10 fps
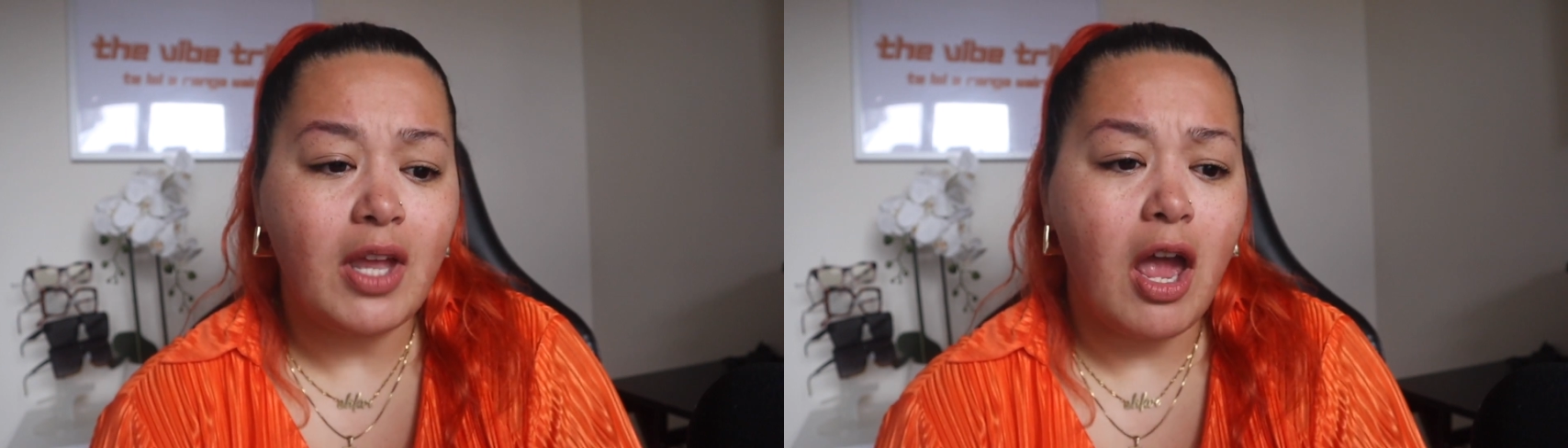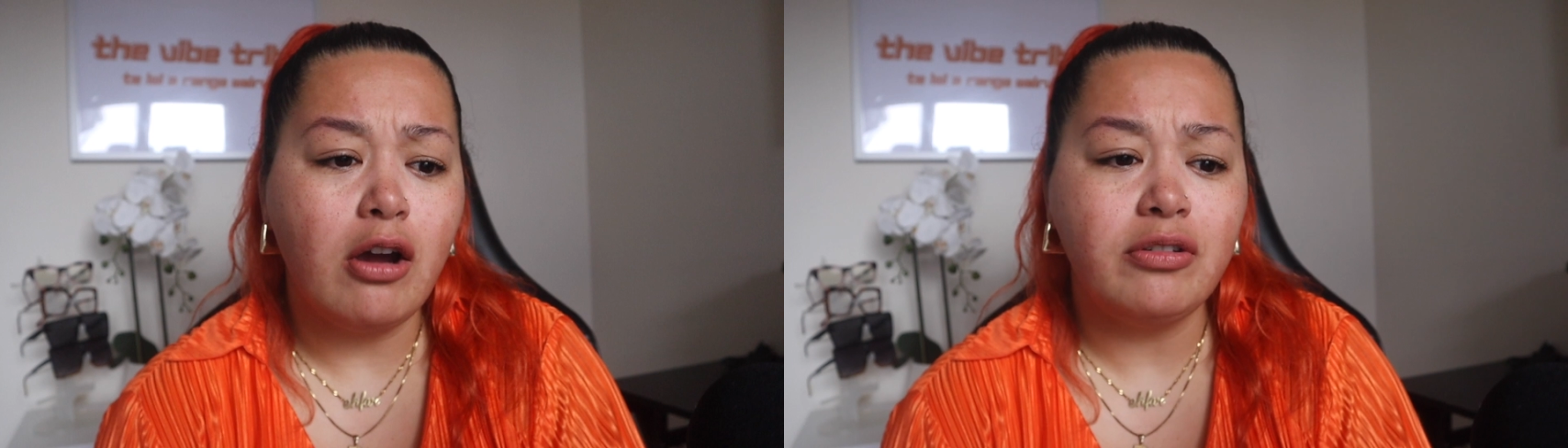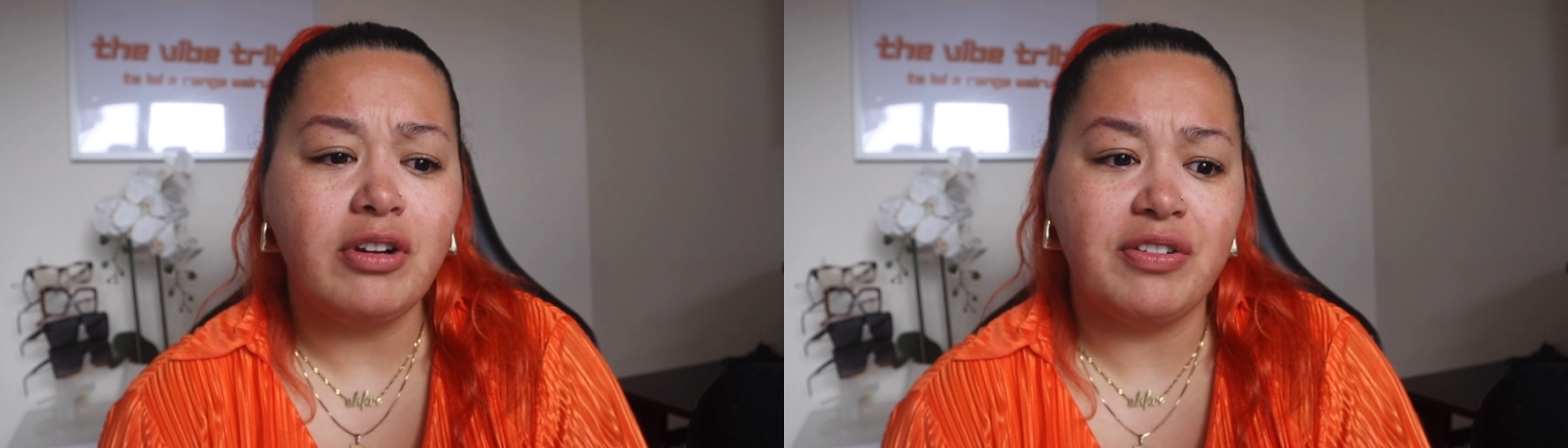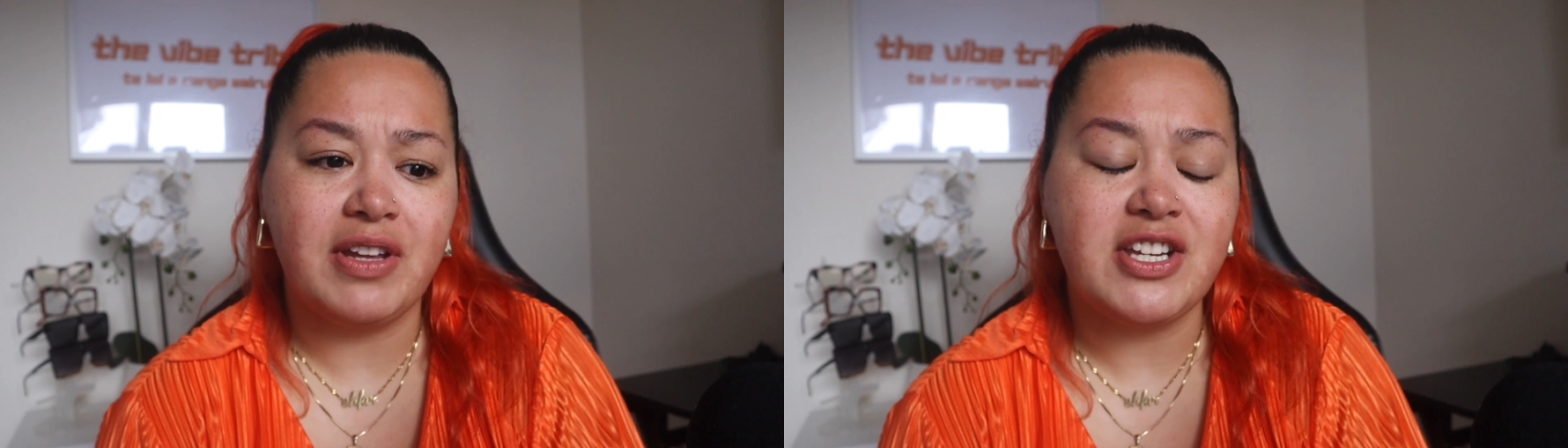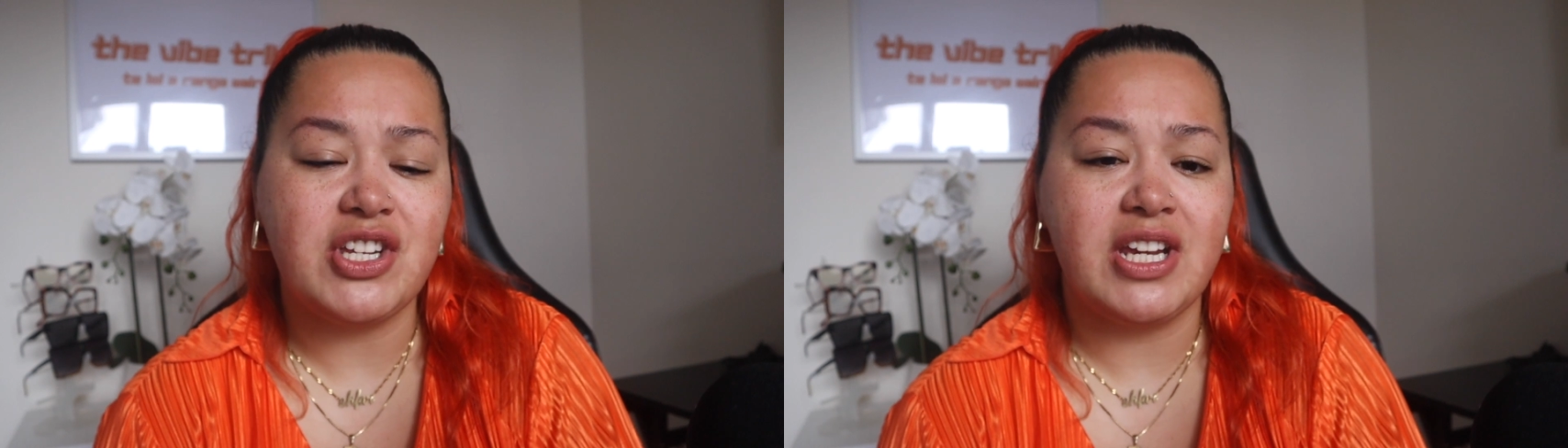on
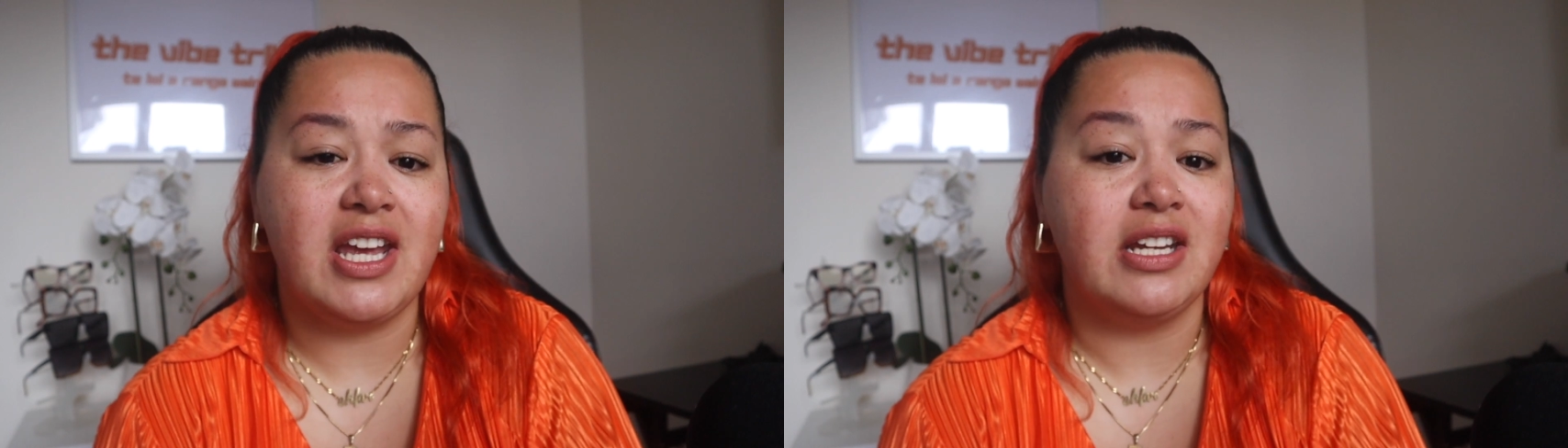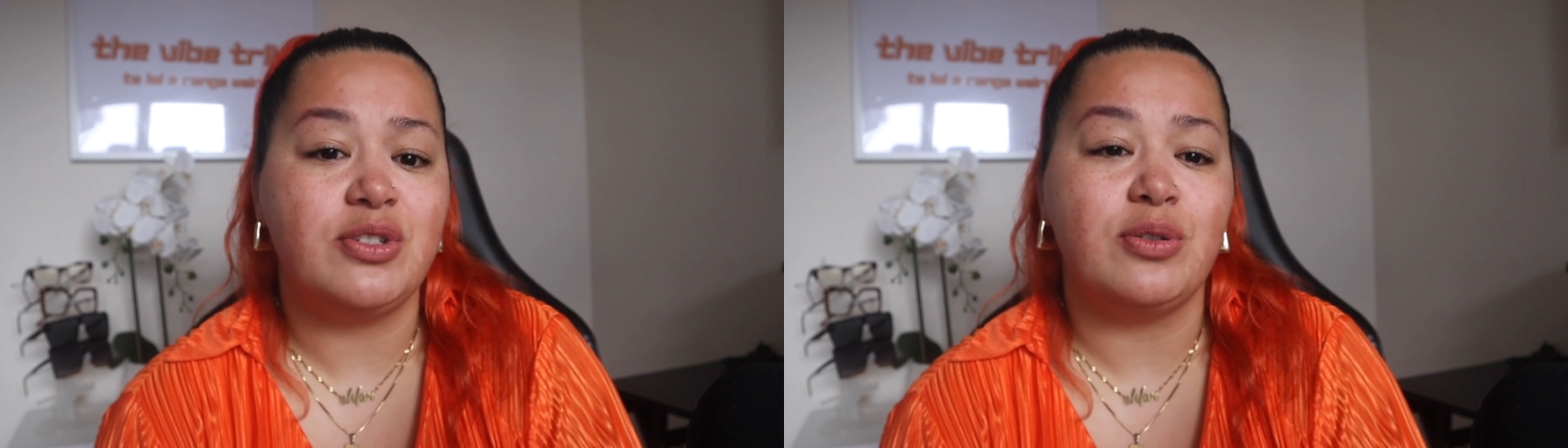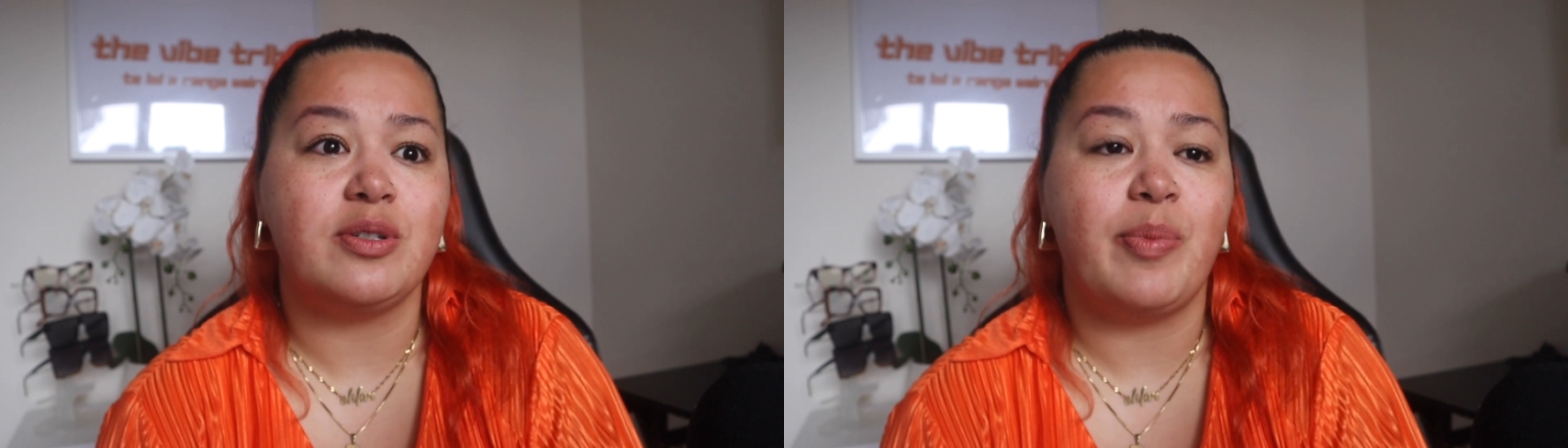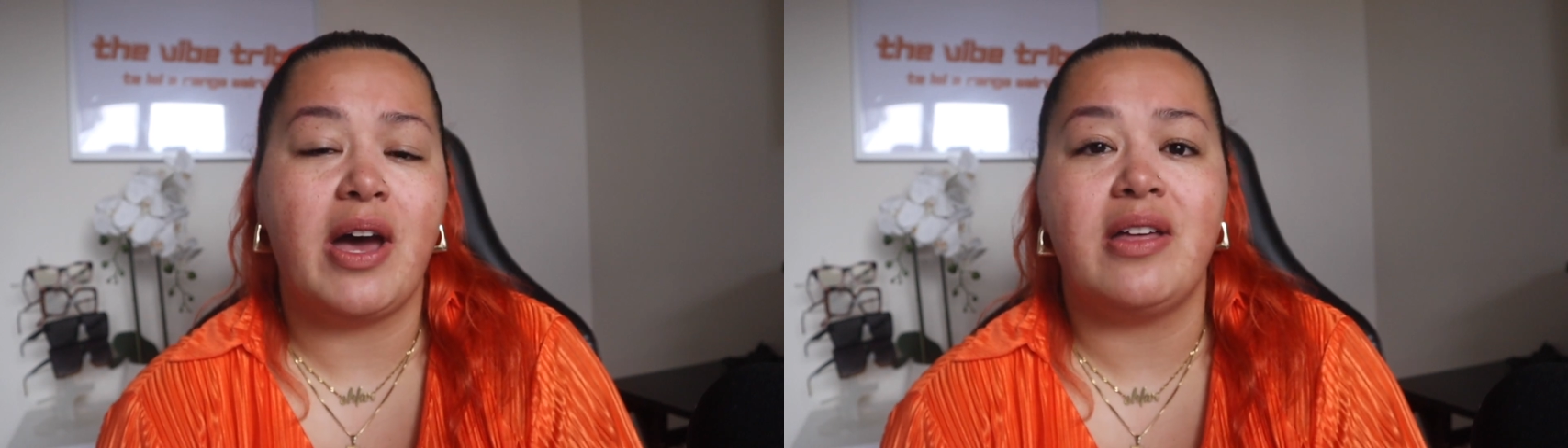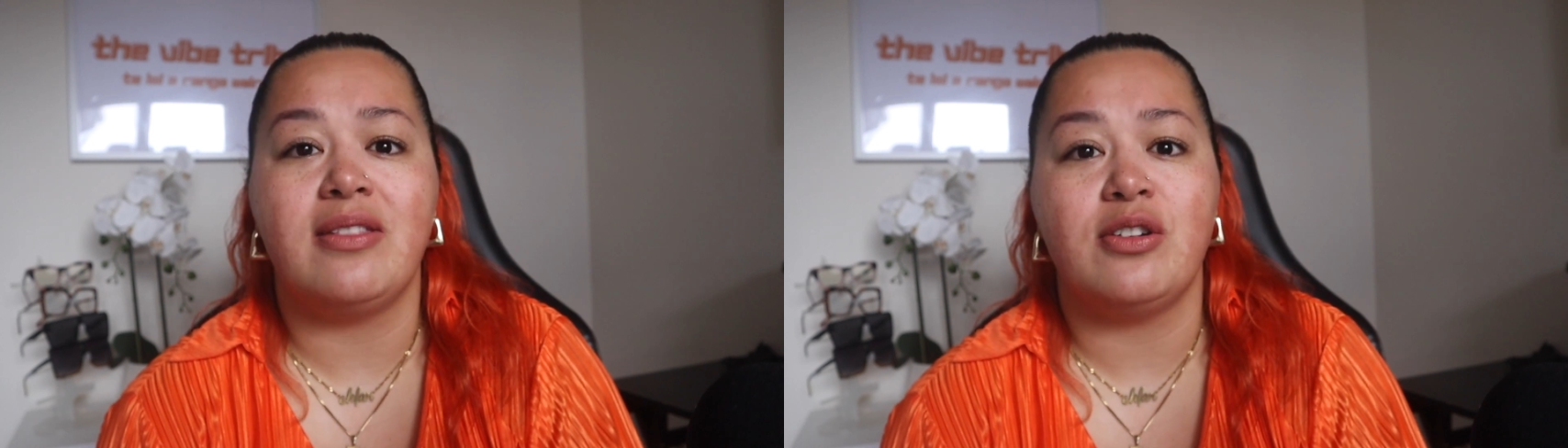reflection, he had talked
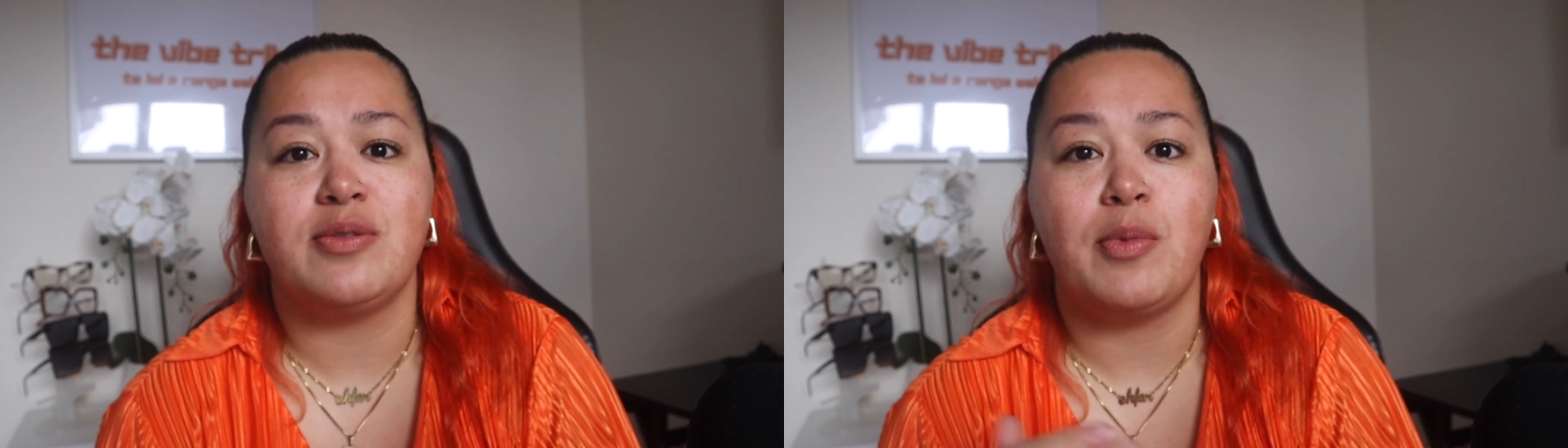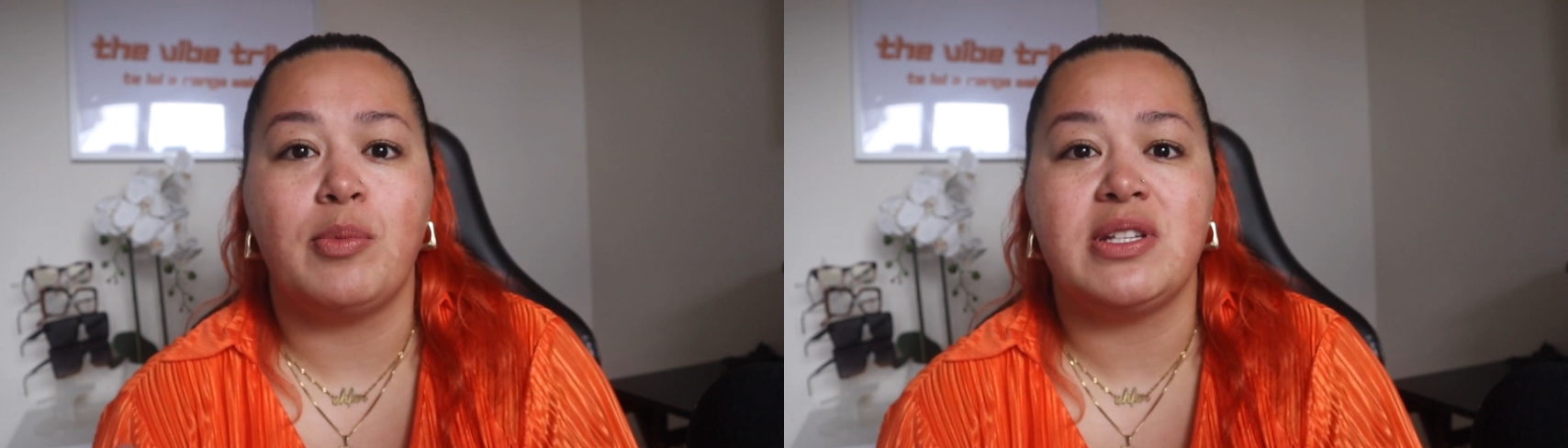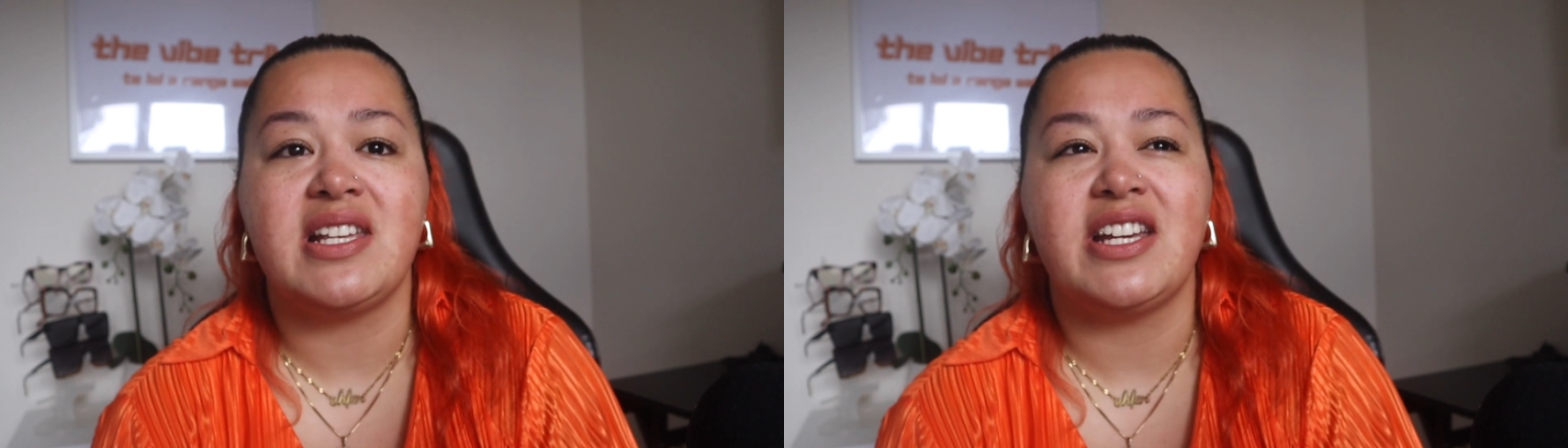about in those moments,